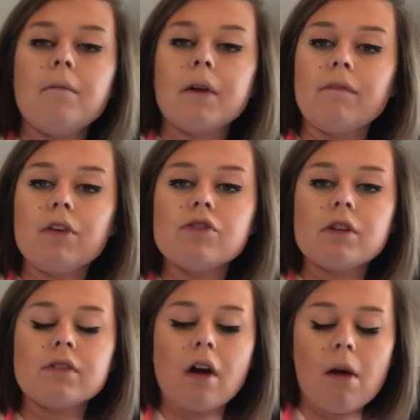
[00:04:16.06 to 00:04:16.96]
confusion
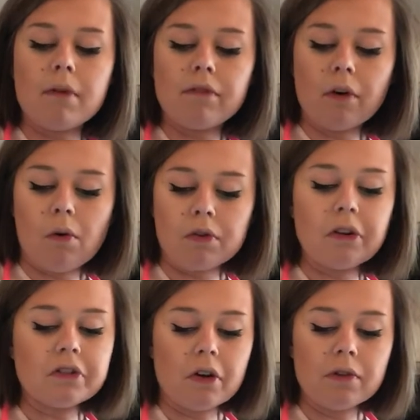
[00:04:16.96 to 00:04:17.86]
is common for older
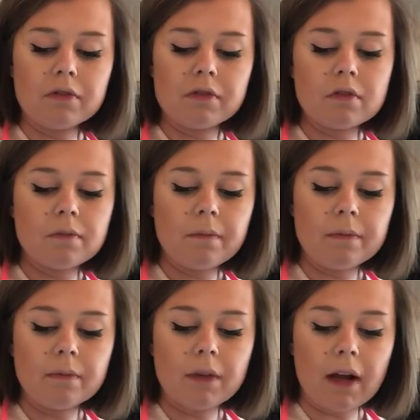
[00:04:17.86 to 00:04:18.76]
adults
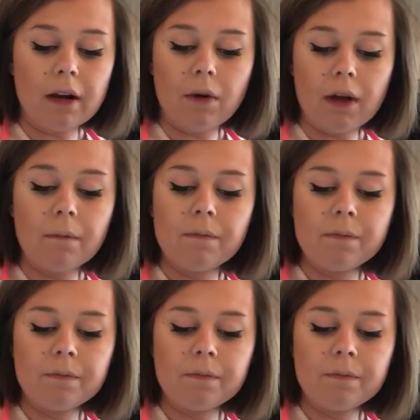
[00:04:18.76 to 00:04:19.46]
anyway.